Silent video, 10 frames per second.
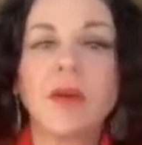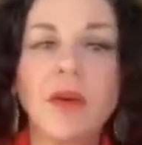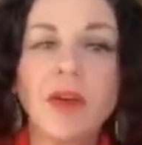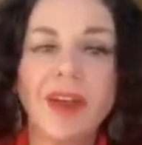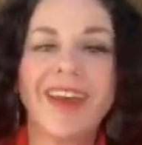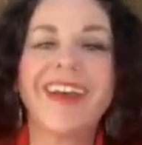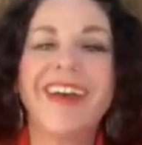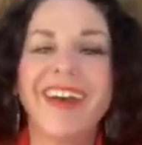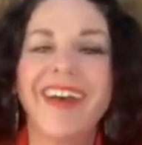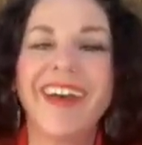
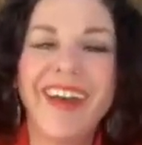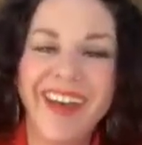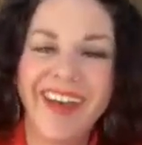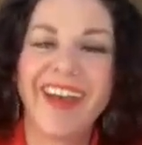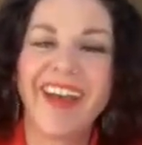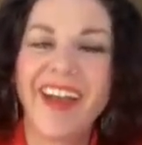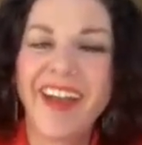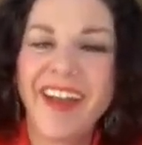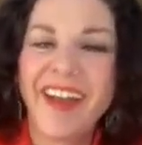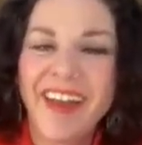
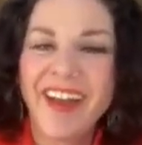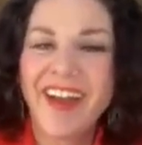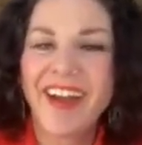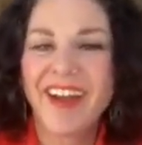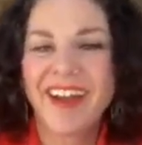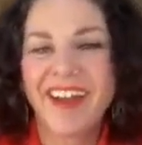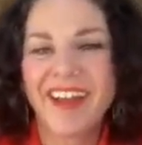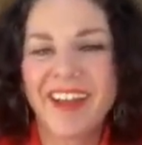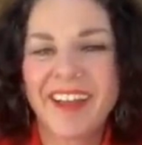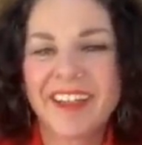
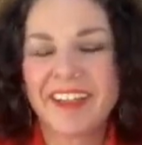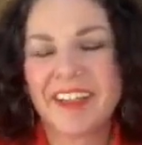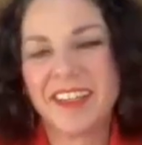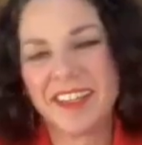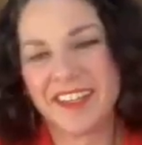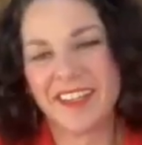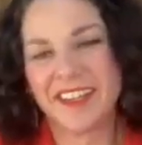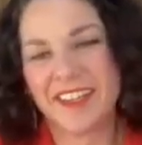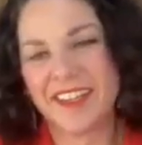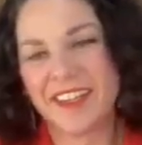
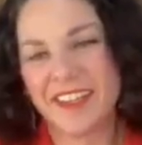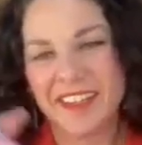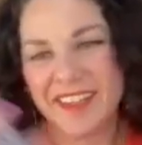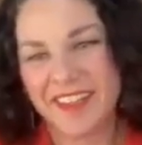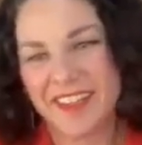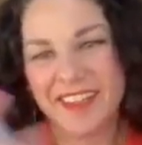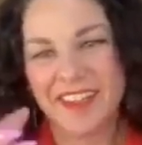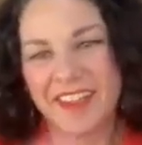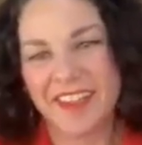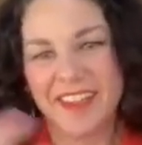
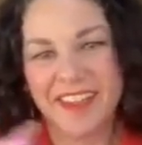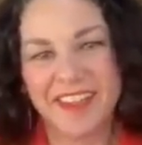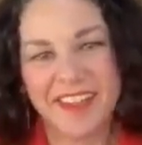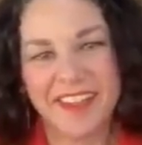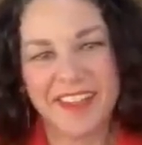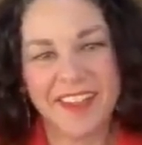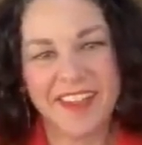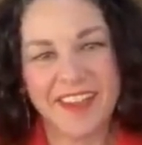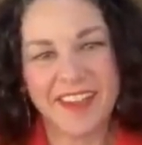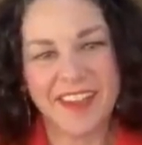
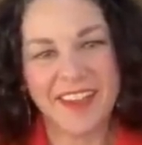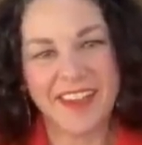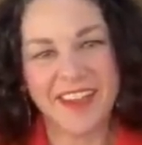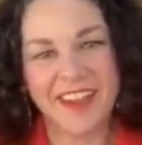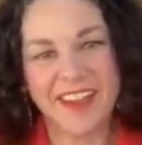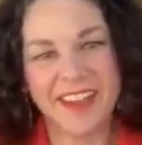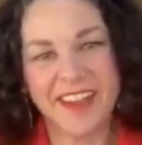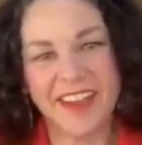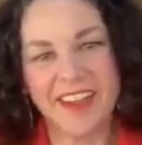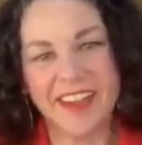
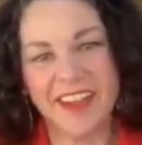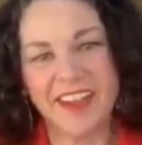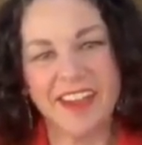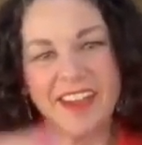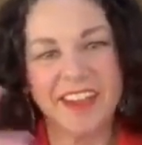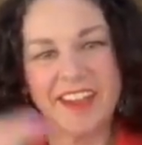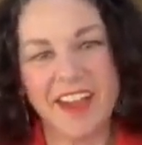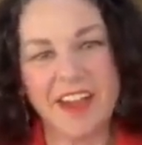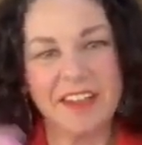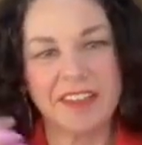No words are spoken by the person on screen.